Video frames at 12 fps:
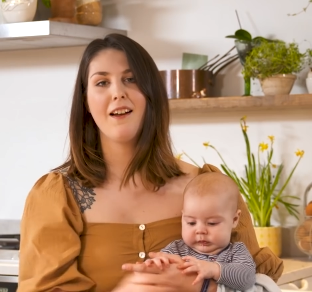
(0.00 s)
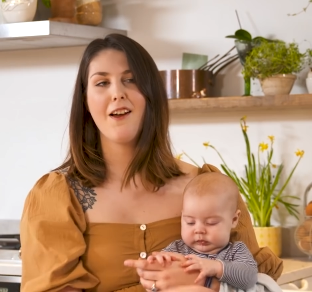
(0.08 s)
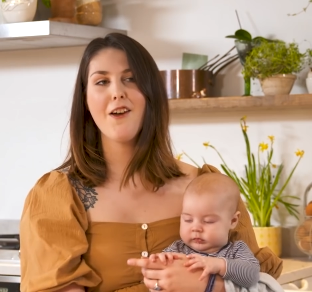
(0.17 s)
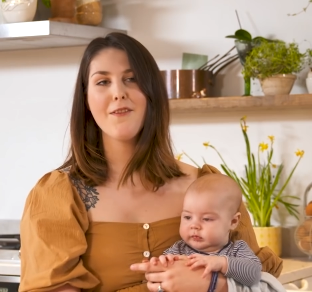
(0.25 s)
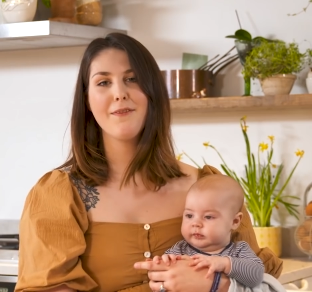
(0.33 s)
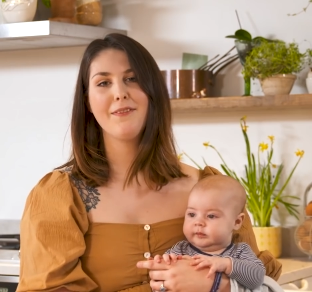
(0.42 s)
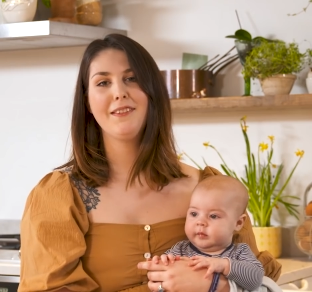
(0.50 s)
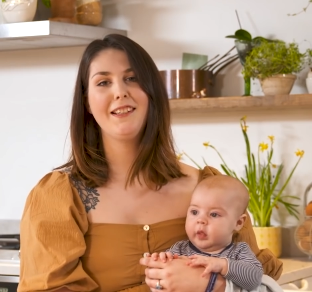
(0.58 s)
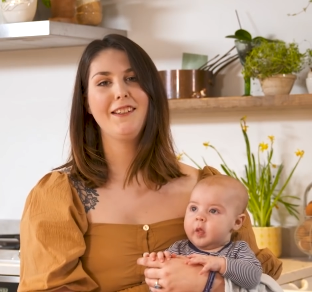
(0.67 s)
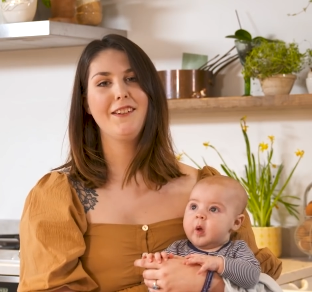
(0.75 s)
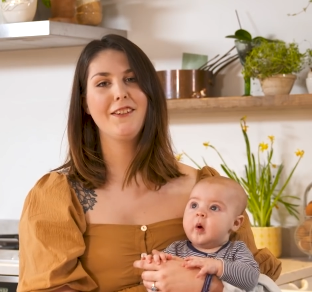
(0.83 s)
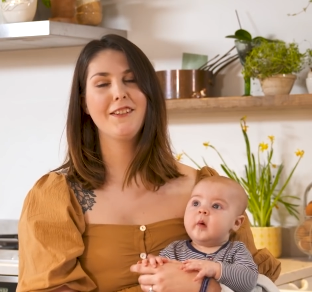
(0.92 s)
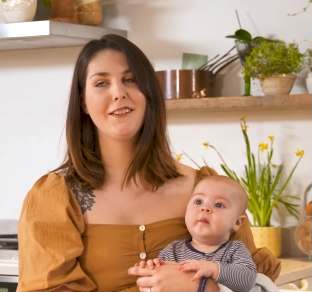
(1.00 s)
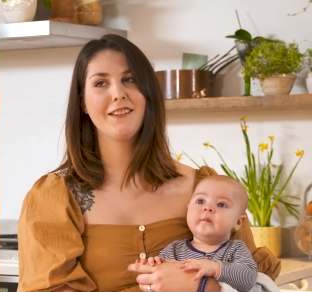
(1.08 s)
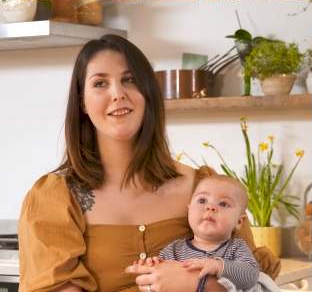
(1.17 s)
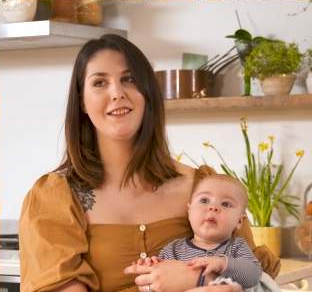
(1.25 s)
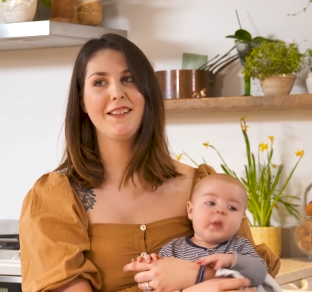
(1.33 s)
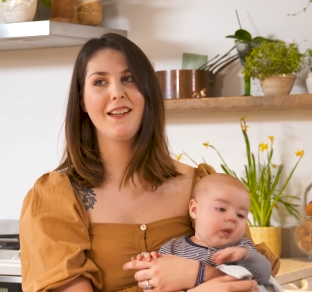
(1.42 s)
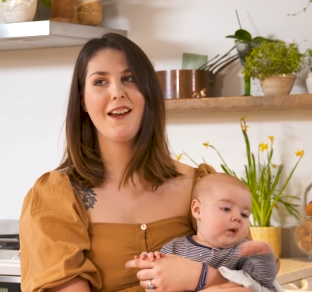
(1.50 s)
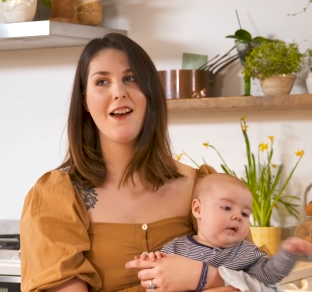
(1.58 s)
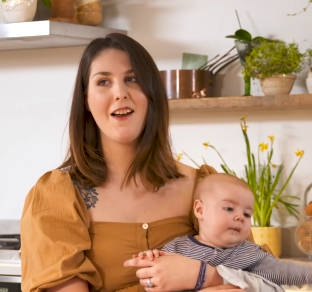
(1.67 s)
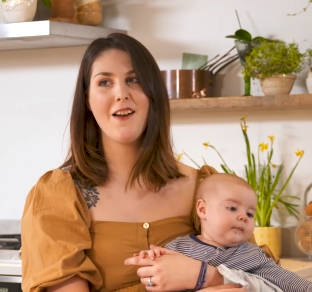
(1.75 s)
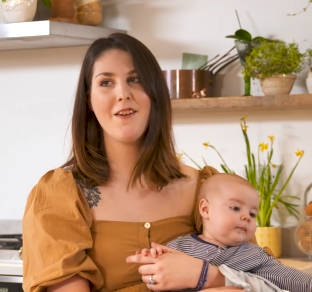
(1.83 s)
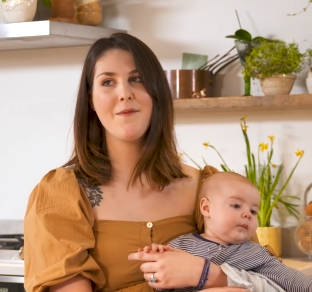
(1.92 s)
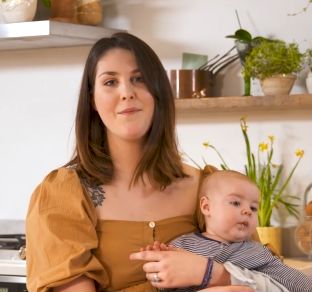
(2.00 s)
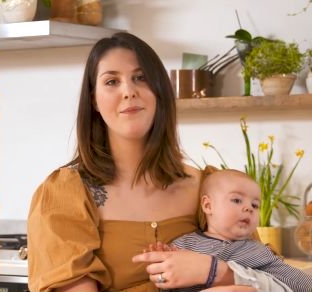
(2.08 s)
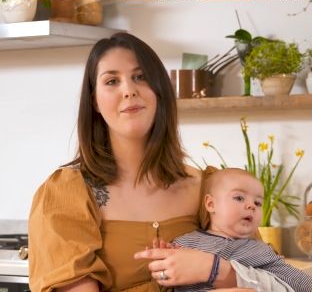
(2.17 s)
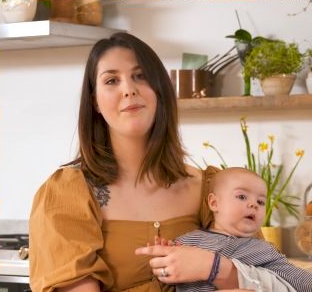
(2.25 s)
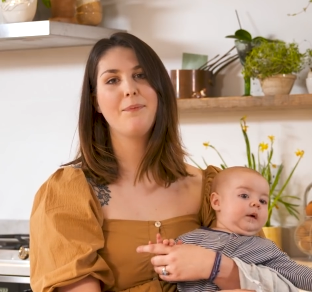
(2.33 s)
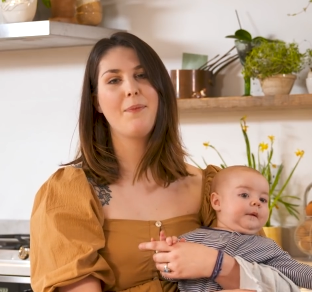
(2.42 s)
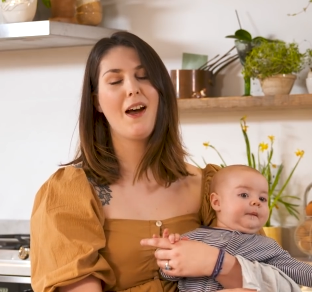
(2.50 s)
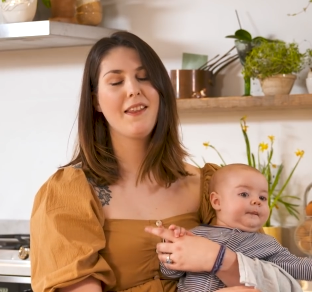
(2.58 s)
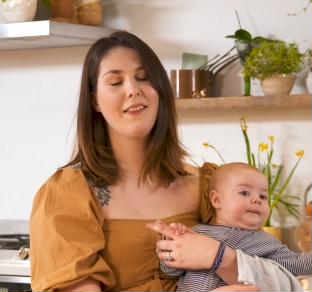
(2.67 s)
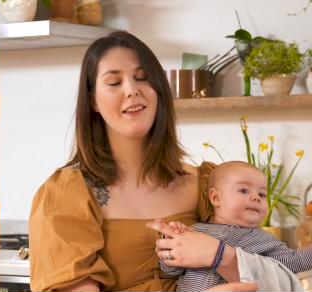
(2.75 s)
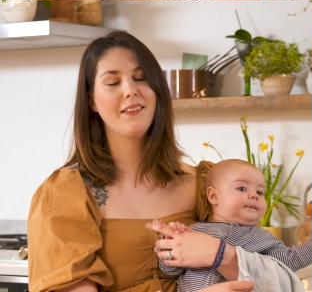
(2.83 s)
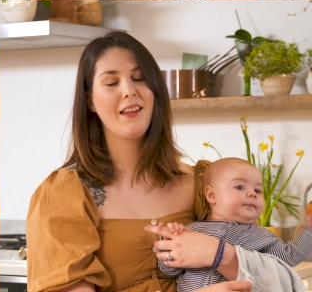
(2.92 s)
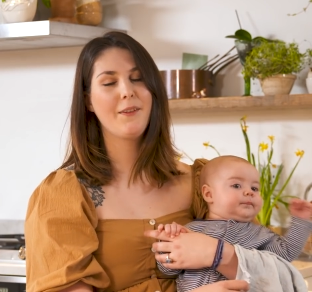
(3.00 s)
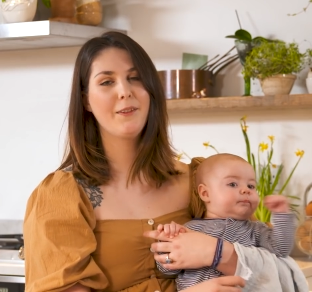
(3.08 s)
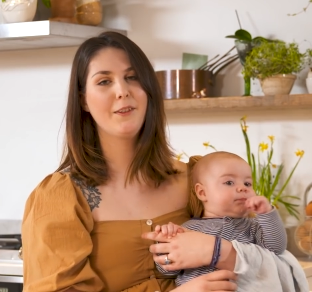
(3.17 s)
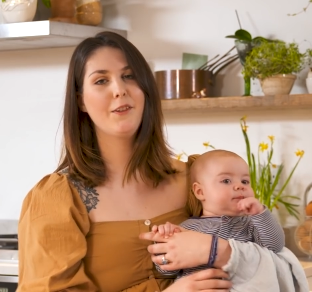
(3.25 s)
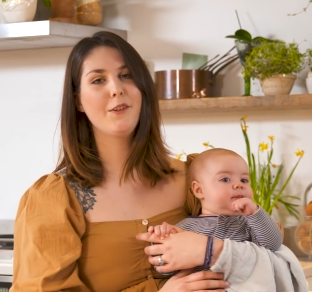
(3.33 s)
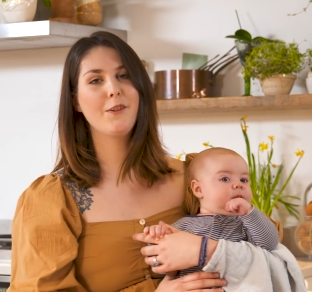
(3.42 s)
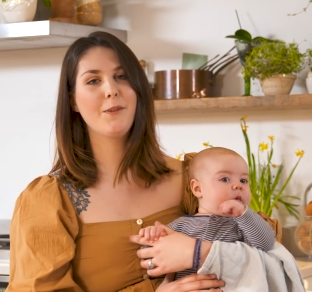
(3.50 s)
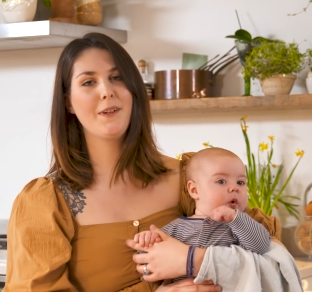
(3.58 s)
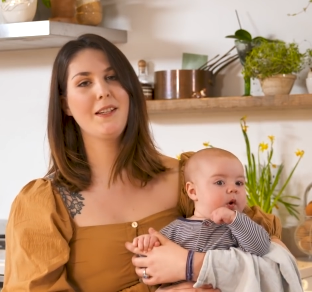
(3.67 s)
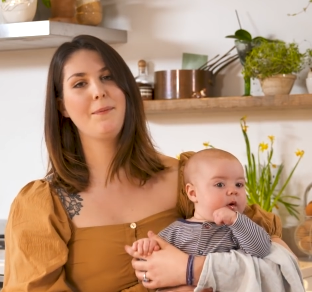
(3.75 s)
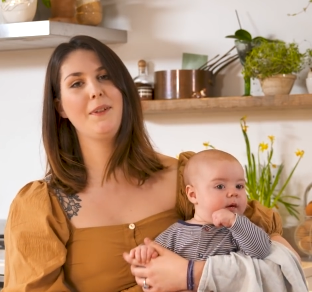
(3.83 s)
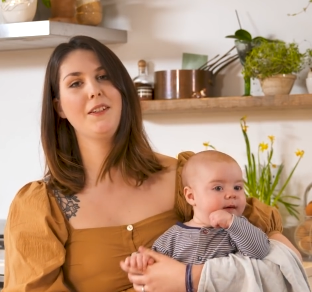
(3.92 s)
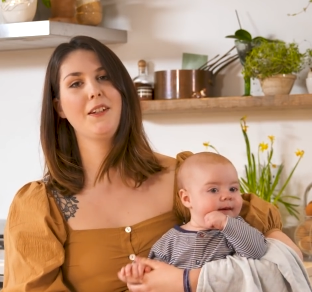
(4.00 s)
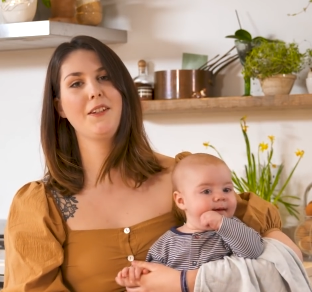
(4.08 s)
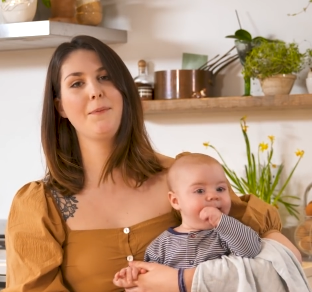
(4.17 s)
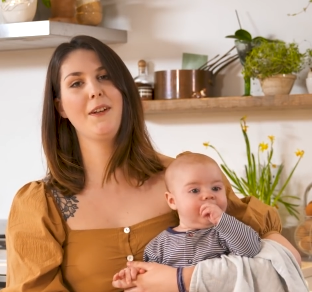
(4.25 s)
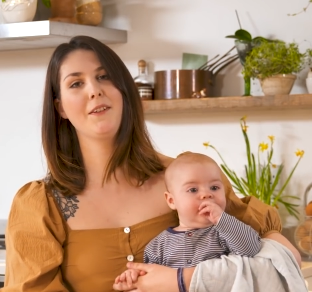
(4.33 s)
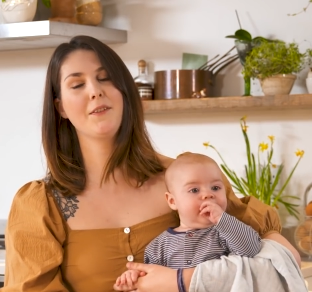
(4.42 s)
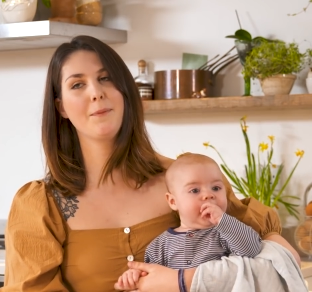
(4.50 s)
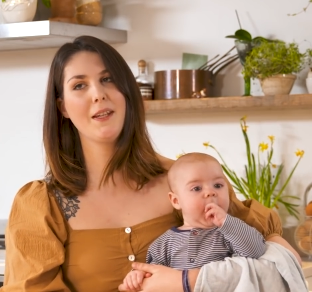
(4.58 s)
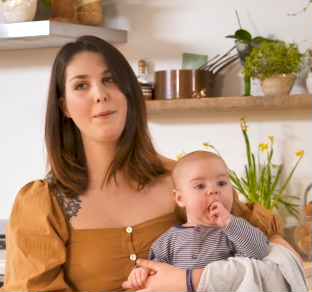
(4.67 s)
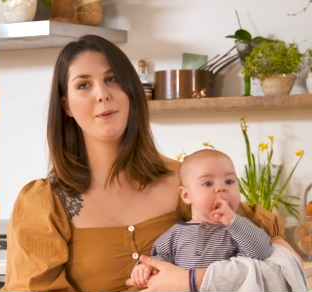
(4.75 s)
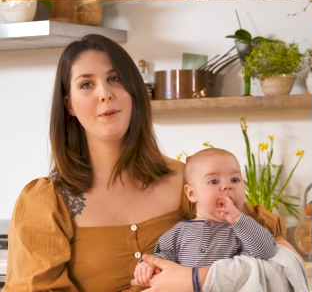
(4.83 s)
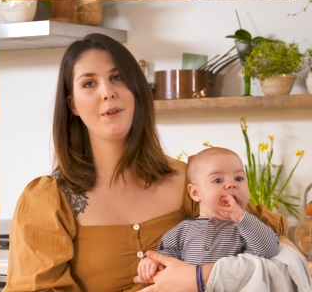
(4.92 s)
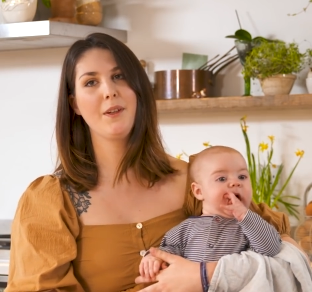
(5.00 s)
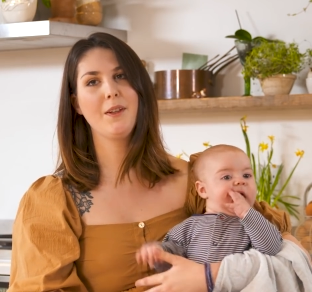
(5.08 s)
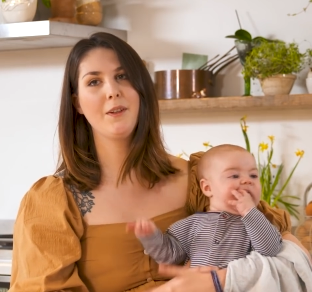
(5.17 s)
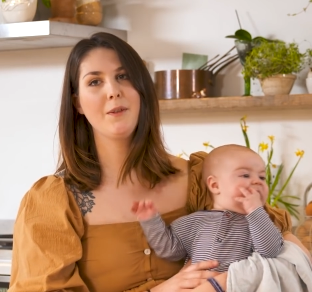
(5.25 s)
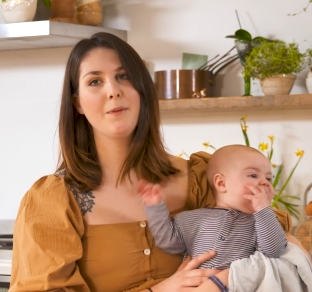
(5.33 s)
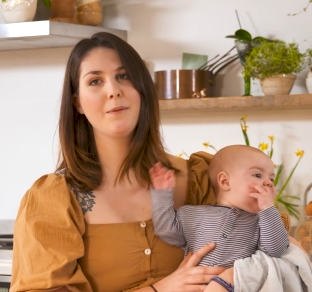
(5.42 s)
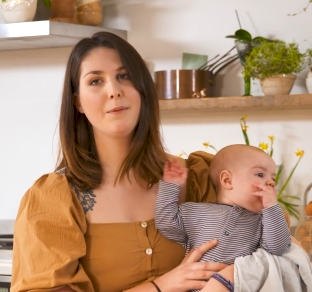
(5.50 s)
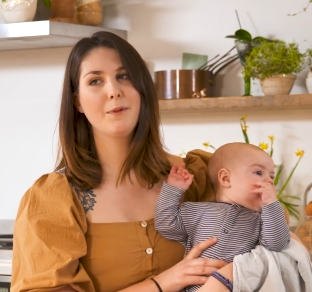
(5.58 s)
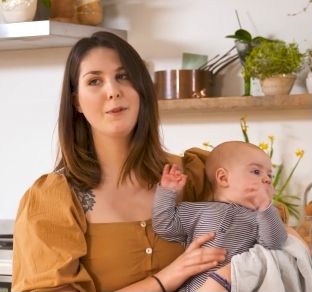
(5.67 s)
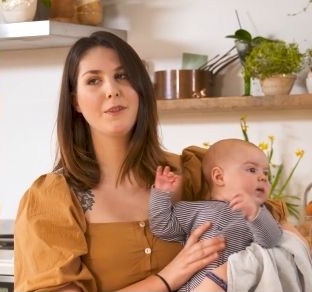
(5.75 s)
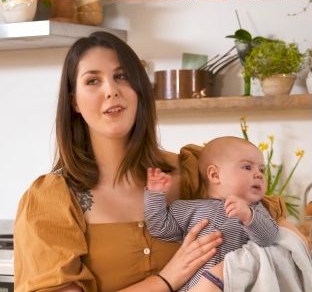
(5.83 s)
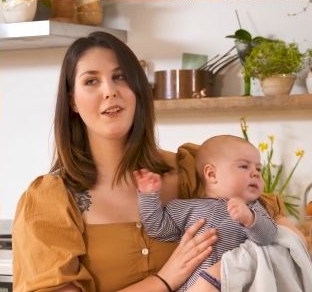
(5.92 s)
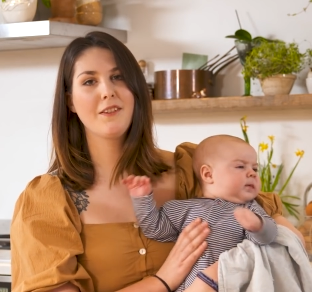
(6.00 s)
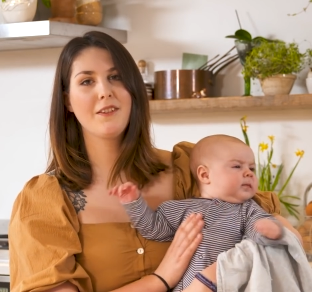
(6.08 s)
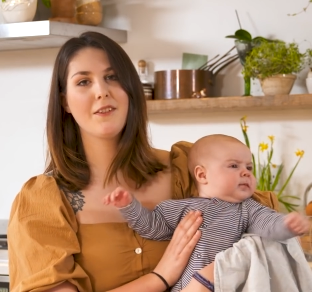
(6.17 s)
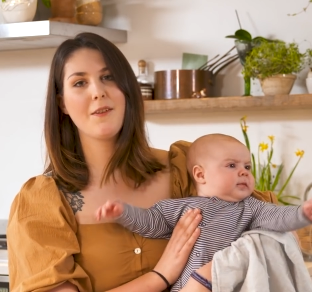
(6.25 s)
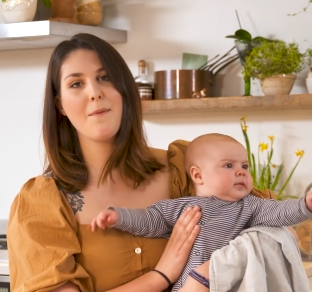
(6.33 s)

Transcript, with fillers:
Speaker 1: Hopefully not, but I think there will always be judgmental people who will judge